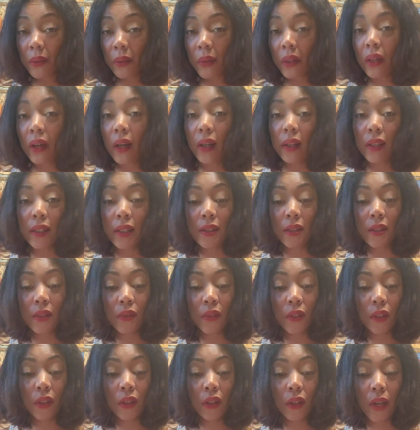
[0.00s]
regardless of
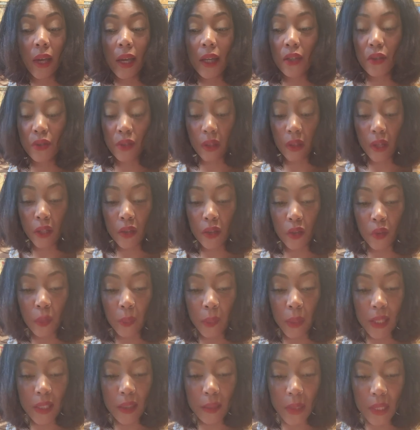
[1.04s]
your astrological
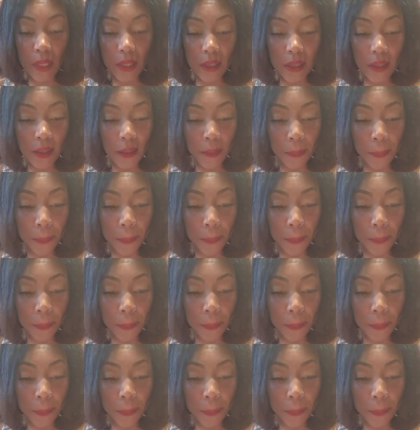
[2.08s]
placements.